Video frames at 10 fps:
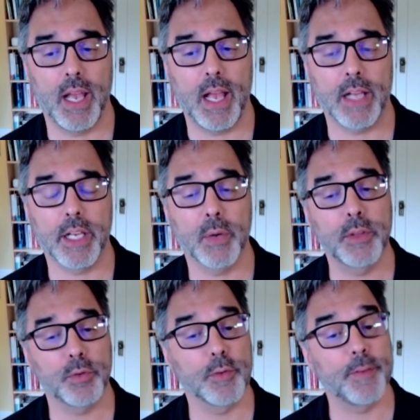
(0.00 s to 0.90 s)
are going
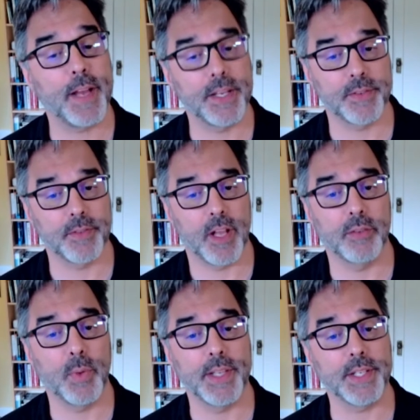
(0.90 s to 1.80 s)
through a phase of life
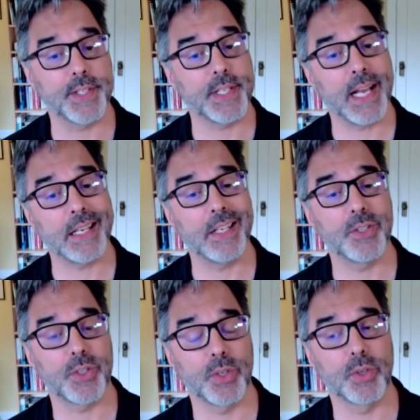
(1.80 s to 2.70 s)
where they're starting
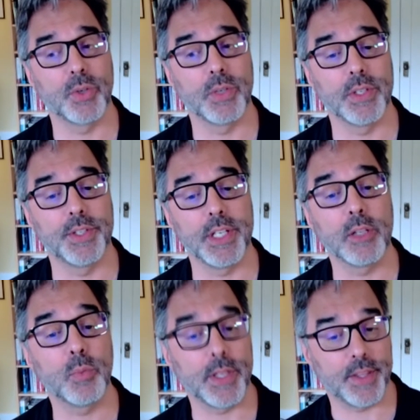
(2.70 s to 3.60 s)
to
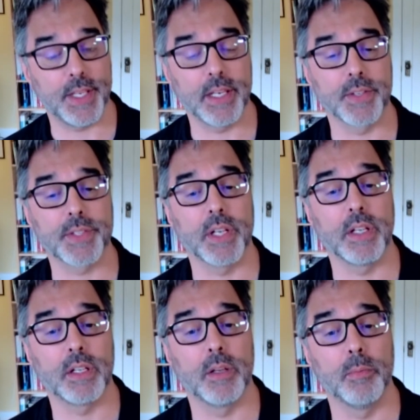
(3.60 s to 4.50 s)
deal with things
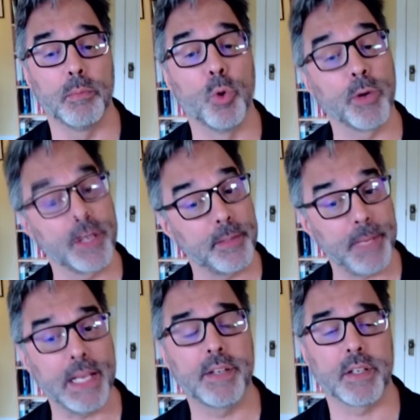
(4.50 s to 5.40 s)
more
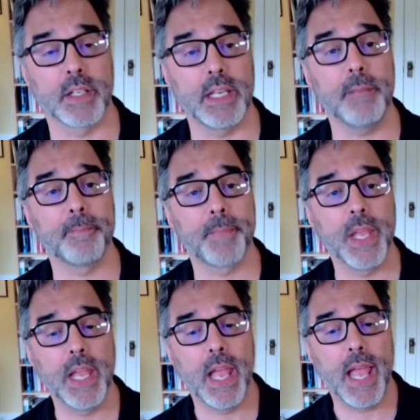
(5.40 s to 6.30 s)
independently.
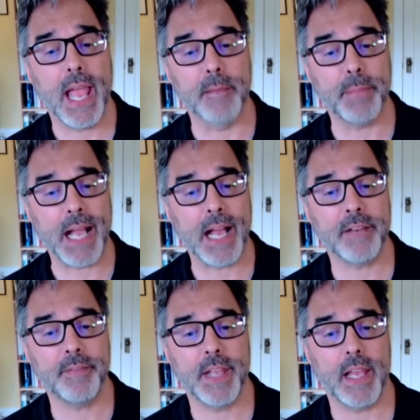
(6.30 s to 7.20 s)
And part
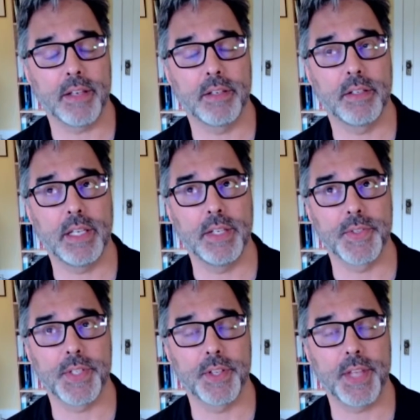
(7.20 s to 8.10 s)
of that
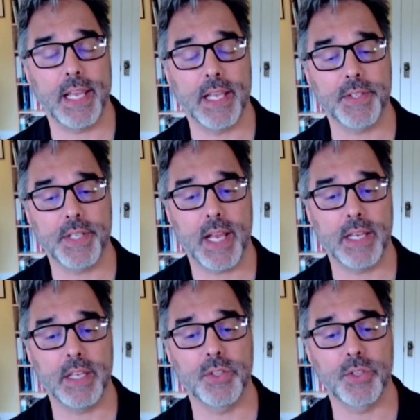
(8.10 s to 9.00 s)
is that they are
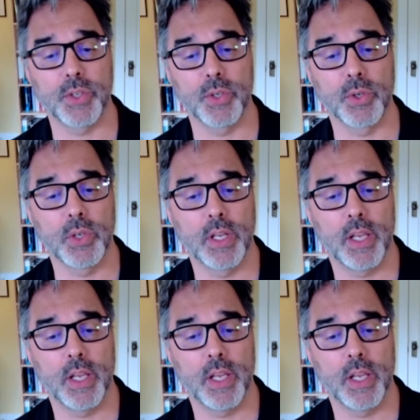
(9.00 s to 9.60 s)
starting to